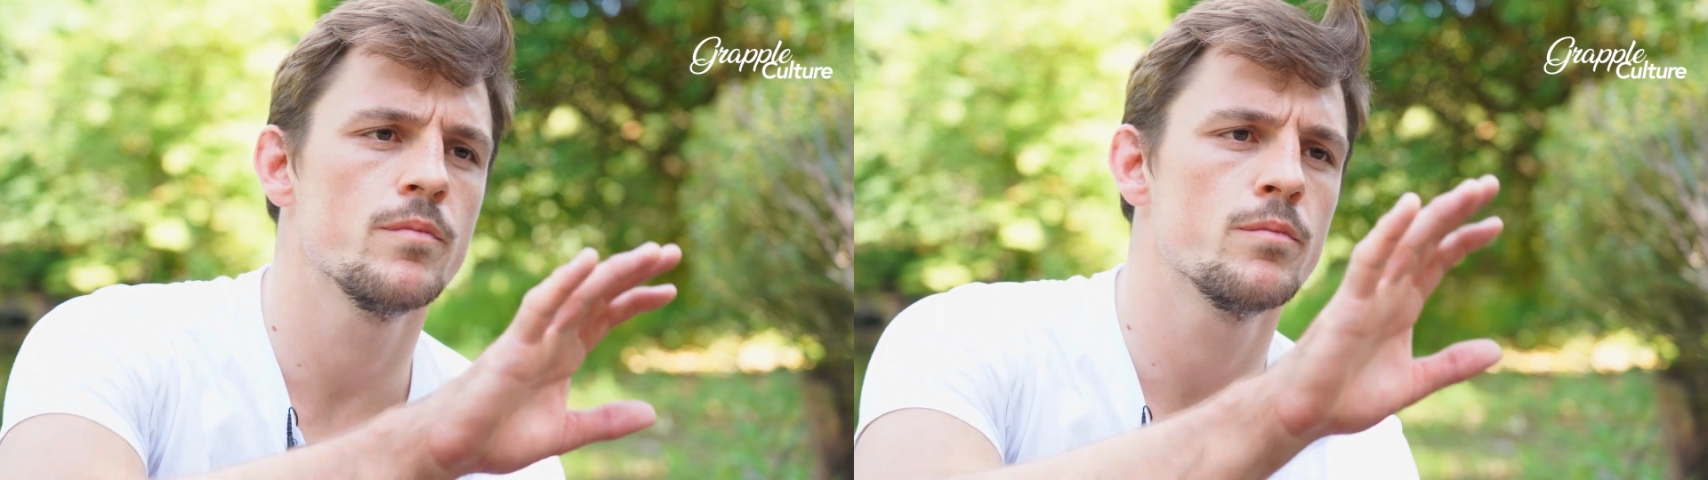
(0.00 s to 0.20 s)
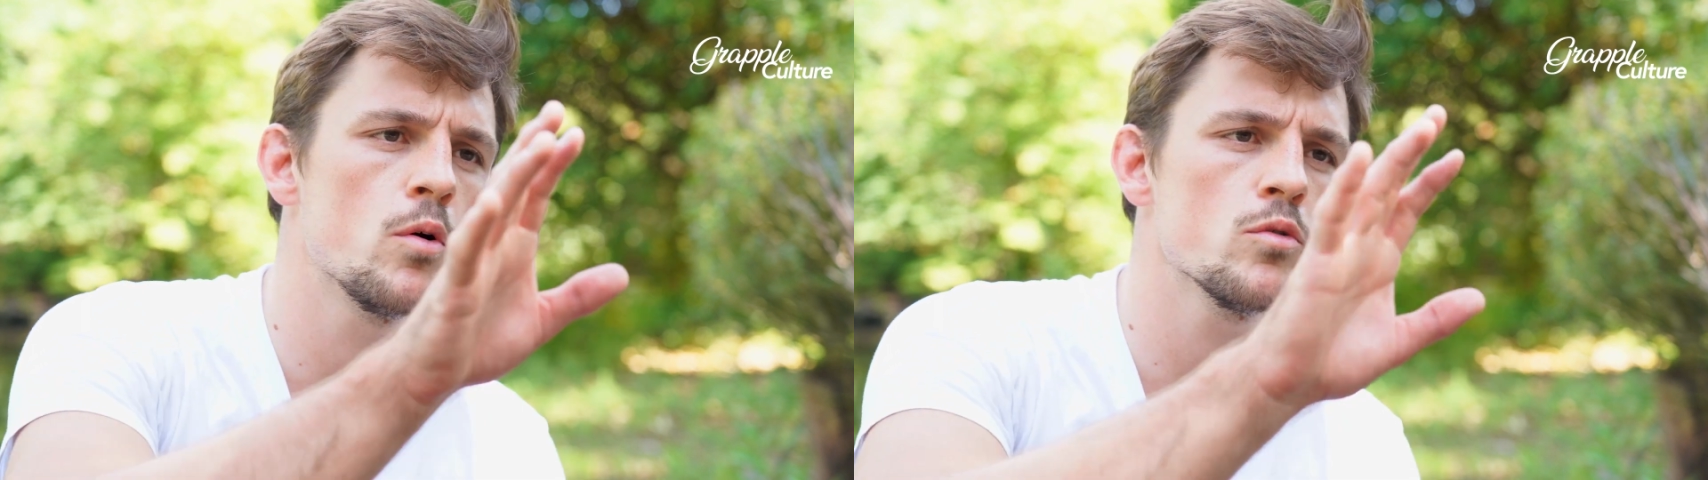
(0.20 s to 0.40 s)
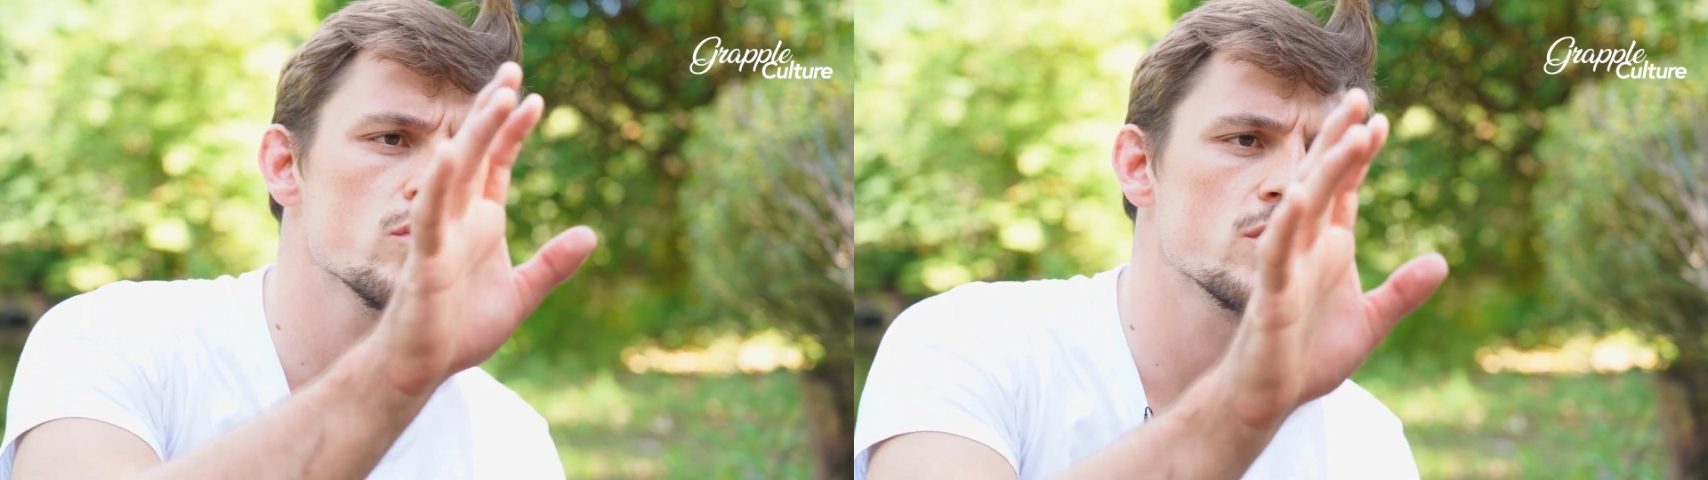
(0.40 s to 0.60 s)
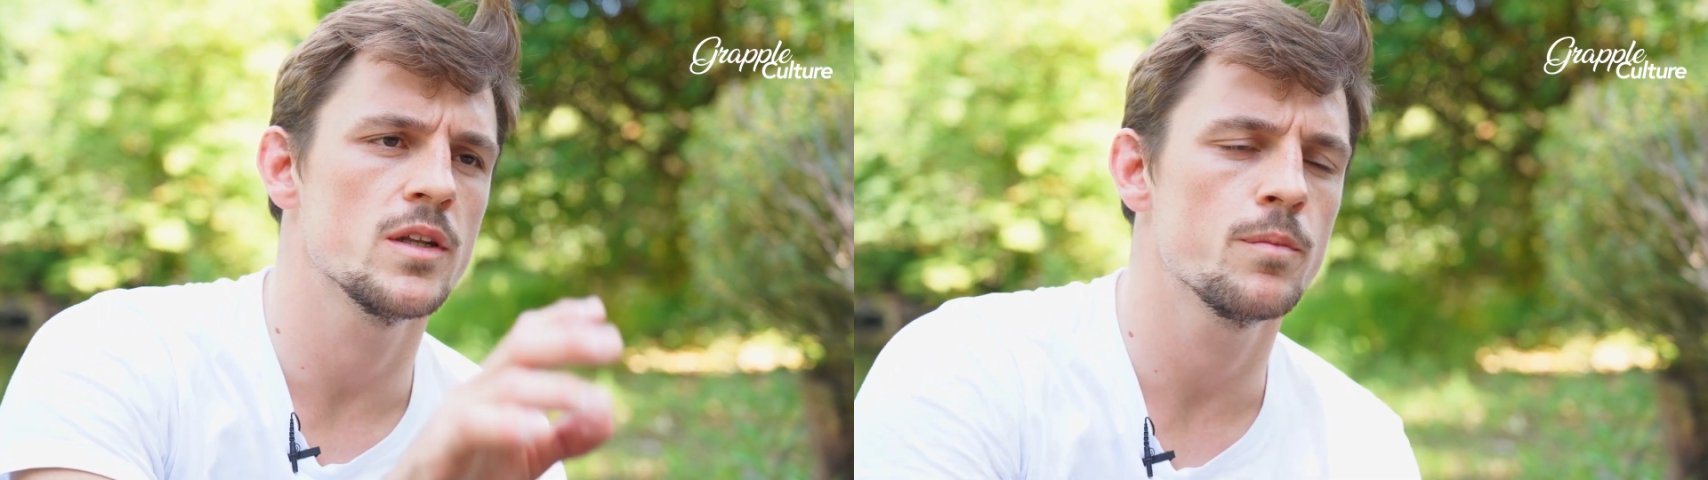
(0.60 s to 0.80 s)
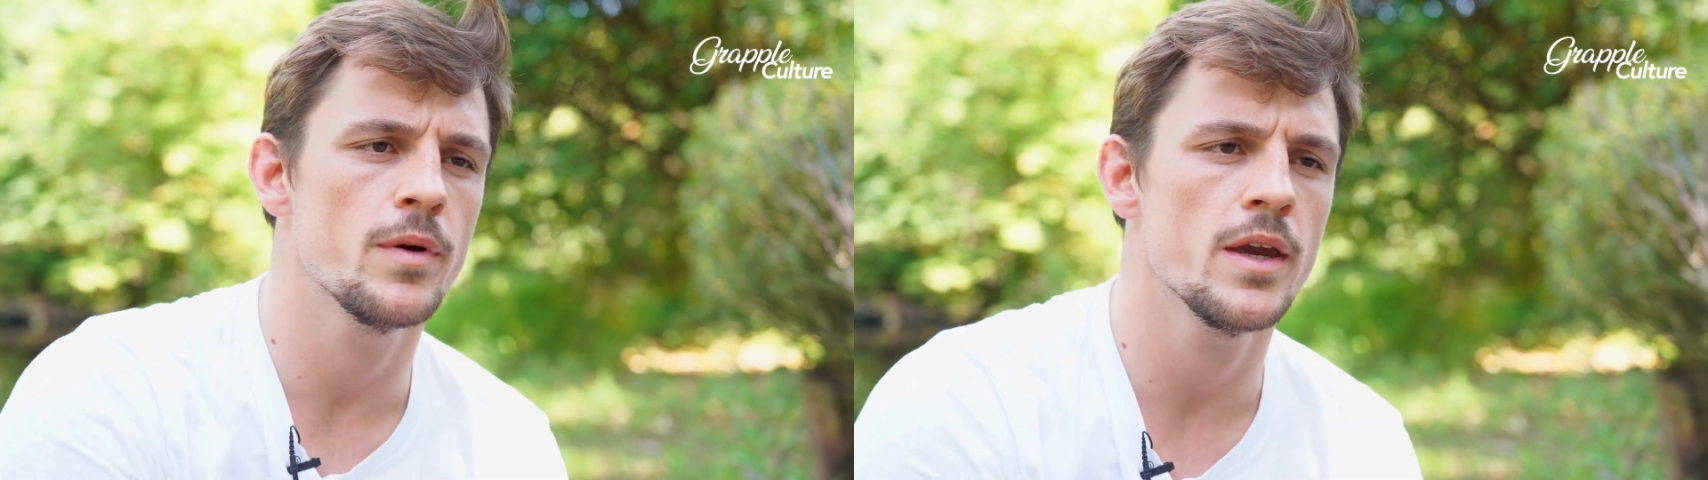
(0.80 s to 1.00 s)
post in
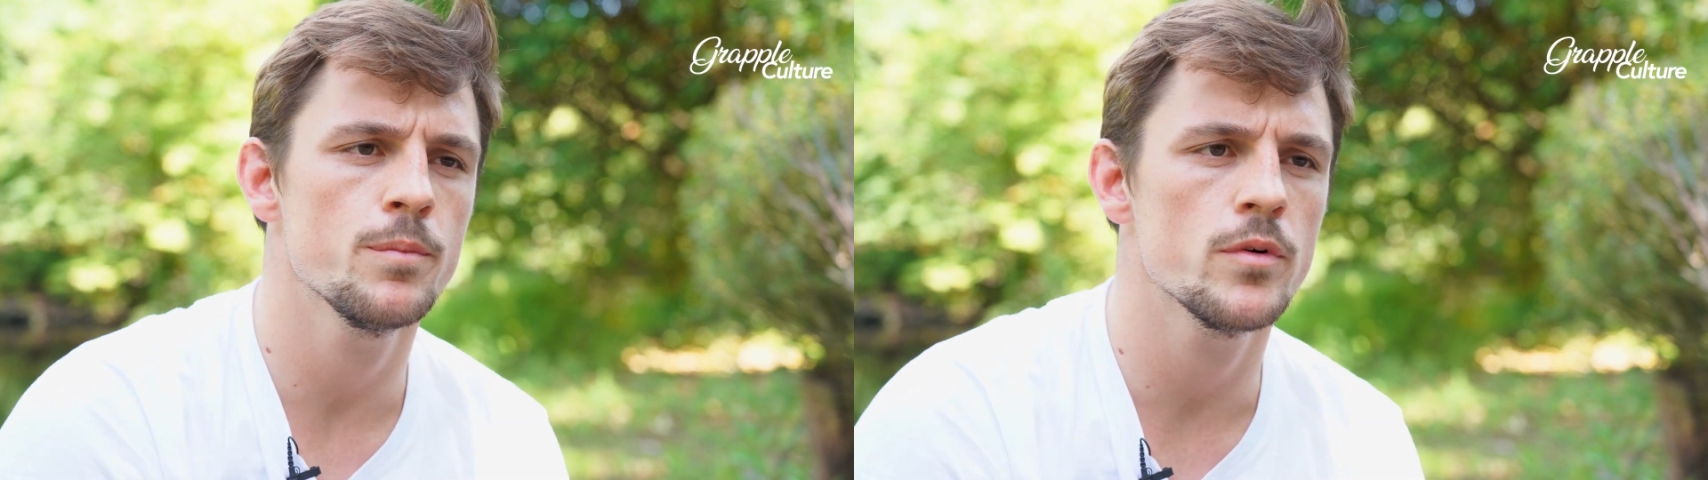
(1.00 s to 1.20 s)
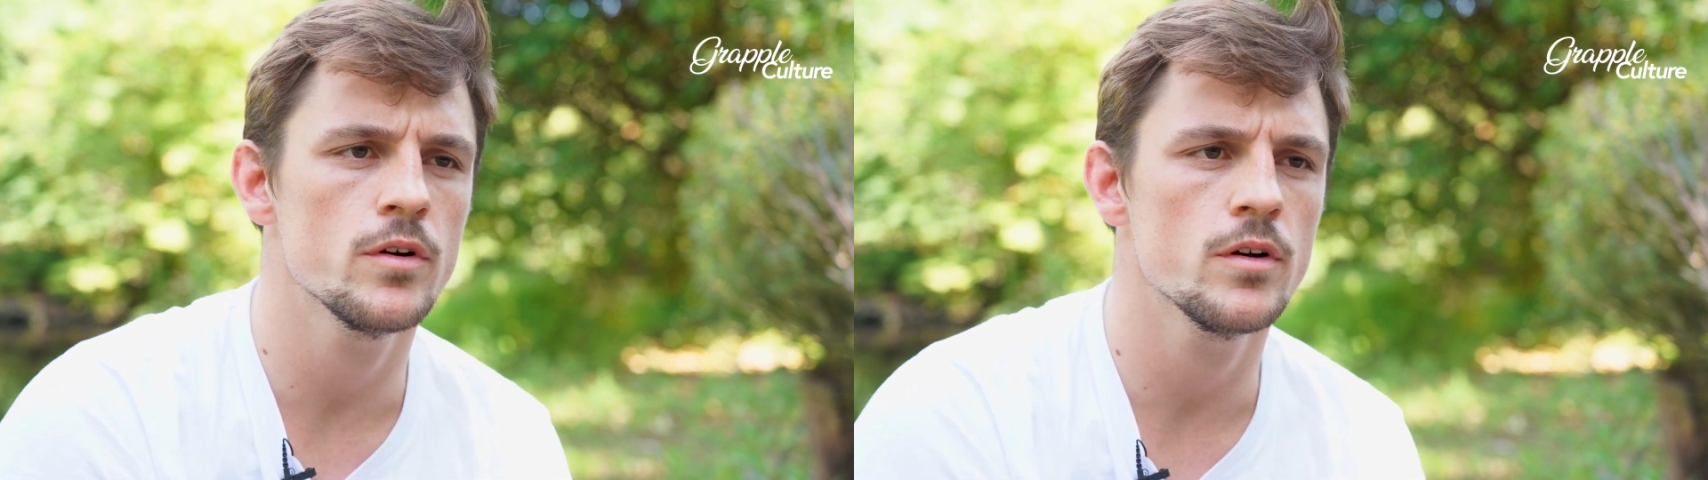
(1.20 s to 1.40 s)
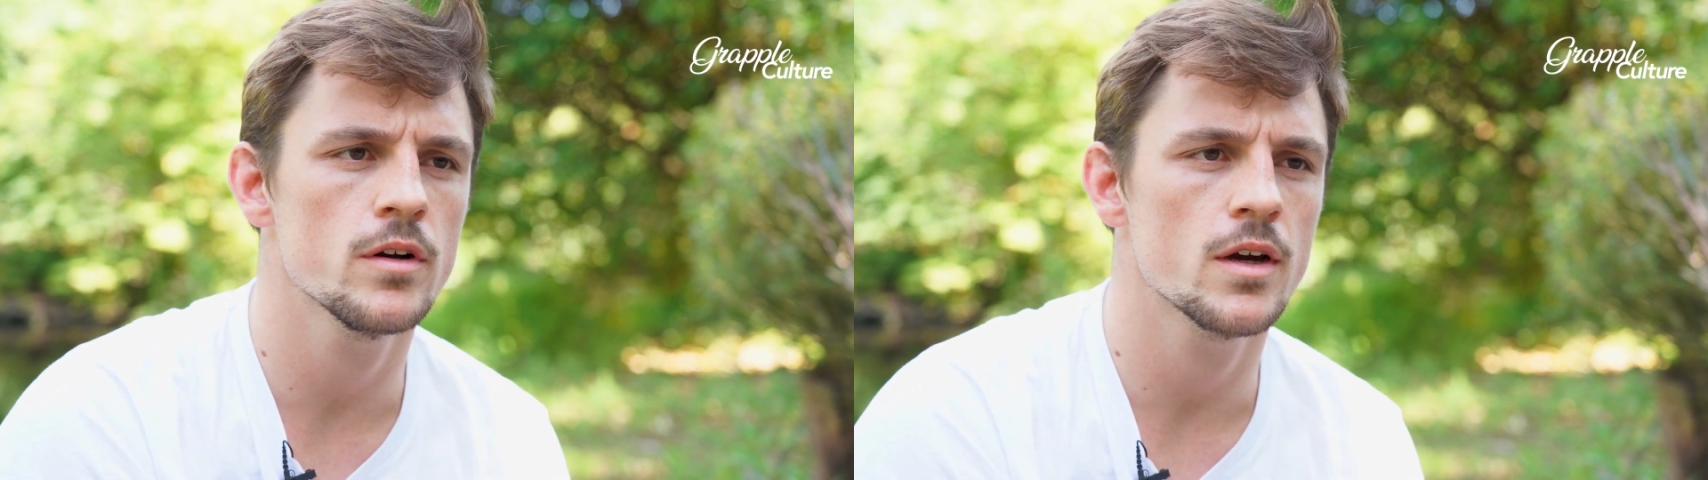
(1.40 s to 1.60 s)
the paper